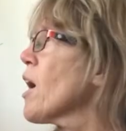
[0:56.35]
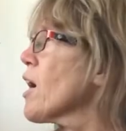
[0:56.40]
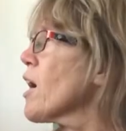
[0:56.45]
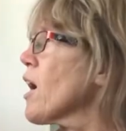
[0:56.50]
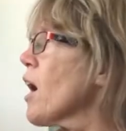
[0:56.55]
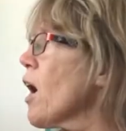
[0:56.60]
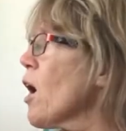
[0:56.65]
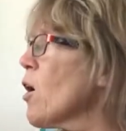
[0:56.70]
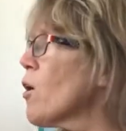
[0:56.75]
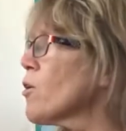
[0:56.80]

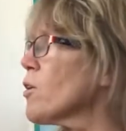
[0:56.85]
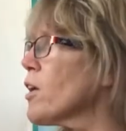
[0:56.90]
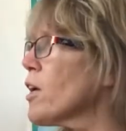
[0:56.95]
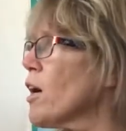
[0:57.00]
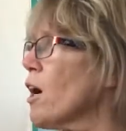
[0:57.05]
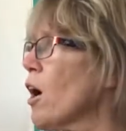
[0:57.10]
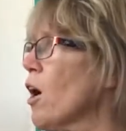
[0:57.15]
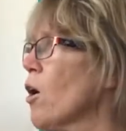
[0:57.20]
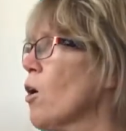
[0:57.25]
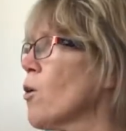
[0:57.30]

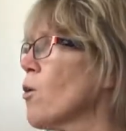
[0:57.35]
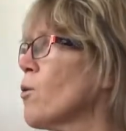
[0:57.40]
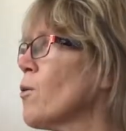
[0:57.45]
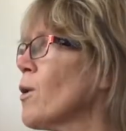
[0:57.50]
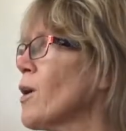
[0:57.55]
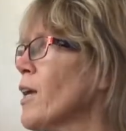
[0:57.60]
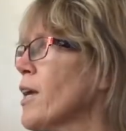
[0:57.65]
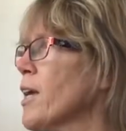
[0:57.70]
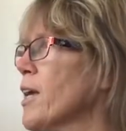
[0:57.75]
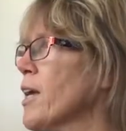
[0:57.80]
Kaore o
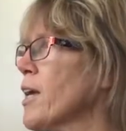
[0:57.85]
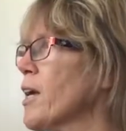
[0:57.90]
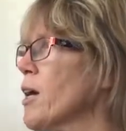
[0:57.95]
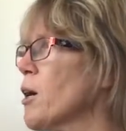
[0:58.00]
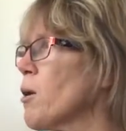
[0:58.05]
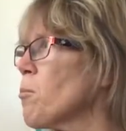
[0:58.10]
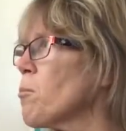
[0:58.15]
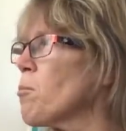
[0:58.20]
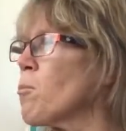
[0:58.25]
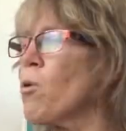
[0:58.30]
e
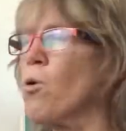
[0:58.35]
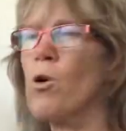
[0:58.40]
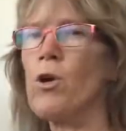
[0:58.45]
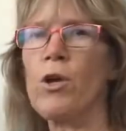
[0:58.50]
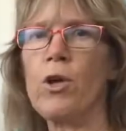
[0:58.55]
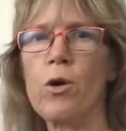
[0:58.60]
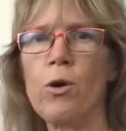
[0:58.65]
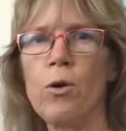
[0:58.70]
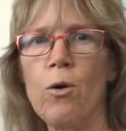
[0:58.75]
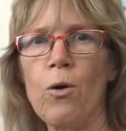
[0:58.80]

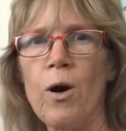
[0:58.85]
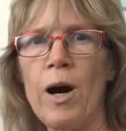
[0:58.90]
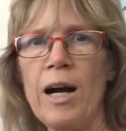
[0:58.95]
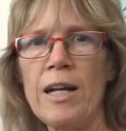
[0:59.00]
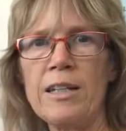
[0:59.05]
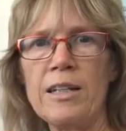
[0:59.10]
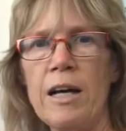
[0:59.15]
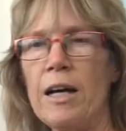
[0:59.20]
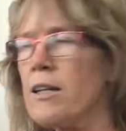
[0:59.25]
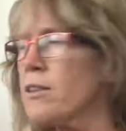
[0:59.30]
mohio
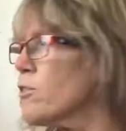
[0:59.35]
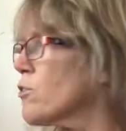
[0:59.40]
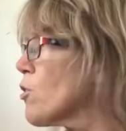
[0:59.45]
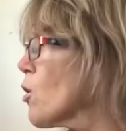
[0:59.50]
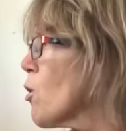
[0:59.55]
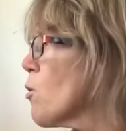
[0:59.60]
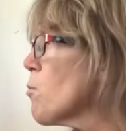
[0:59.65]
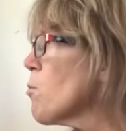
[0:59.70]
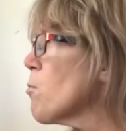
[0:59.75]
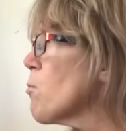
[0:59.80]
ana.
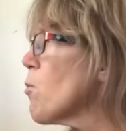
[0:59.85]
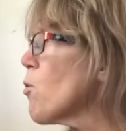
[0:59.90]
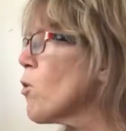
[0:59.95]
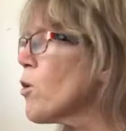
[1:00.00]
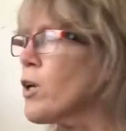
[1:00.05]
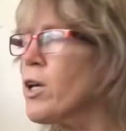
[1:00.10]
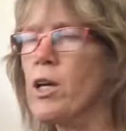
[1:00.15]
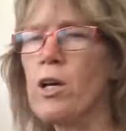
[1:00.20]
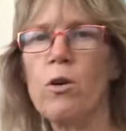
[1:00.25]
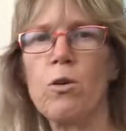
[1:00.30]
So
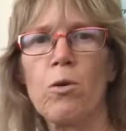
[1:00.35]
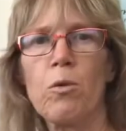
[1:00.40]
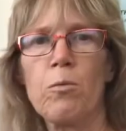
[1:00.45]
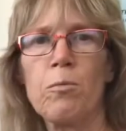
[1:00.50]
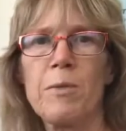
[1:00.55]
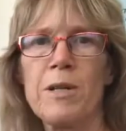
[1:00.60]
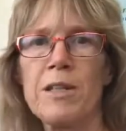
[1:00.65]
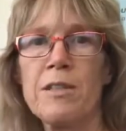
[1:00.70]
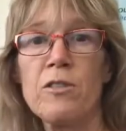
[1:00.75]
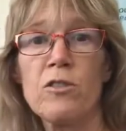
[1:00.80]
mohio
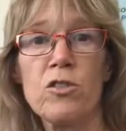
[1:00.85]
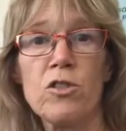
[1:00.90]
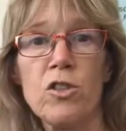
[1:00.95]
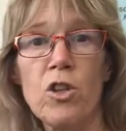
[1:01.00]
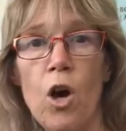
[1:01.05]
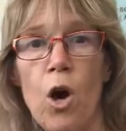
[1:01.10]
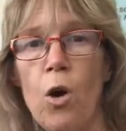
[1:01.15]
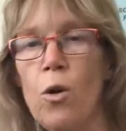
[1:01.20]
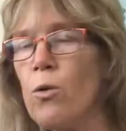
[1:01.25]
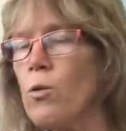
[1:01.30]
means
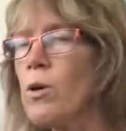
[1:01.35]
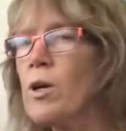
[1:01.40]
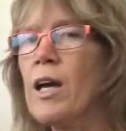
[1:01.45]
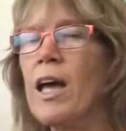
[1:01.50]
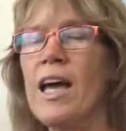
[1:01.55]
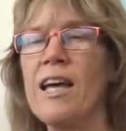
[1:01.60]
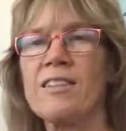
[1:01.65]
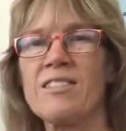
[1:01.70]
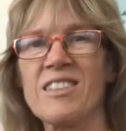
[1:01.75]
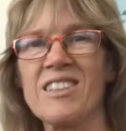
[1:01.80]
no,
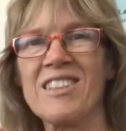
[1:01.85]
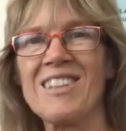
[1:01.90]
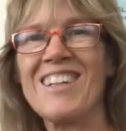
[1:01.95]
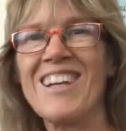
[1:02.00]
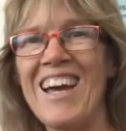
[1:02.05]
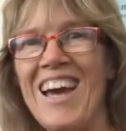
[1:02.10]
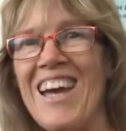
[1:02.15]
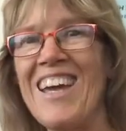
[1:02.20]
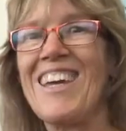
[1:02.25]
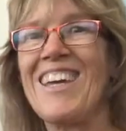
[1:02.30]
as in
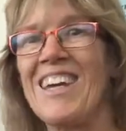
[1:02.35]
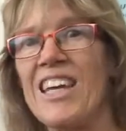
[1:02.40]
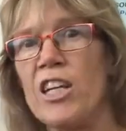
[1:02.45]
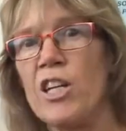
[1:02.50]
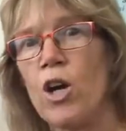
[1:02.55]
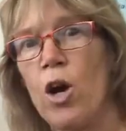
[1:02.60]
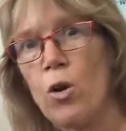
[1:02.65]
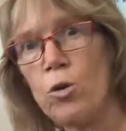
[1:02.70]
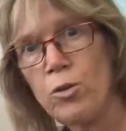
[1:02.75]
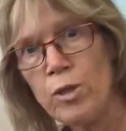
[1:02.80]

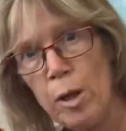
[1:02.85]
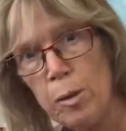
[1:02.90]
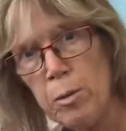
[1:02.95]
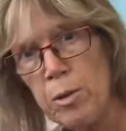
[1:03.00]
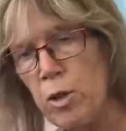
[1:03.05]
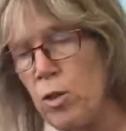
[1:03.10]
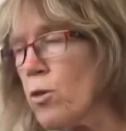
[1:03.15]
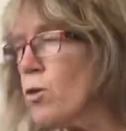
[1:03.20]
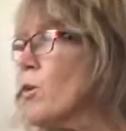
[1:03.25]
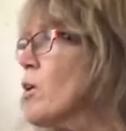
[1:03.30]

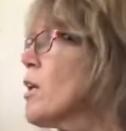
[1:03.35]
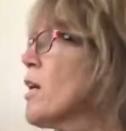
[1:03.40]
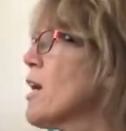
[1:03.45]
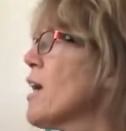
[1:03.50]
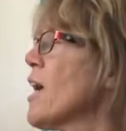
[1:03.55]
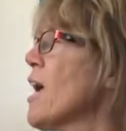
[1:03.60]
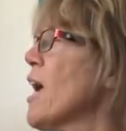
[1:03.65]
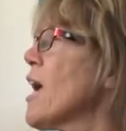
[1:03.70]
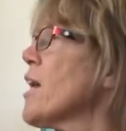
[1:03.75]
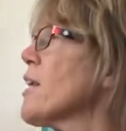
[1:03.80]
K-N-O-W.
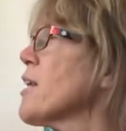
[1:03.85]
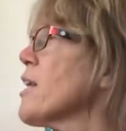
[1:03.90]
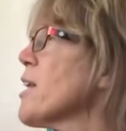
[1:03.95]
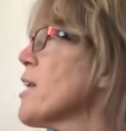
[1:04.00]
And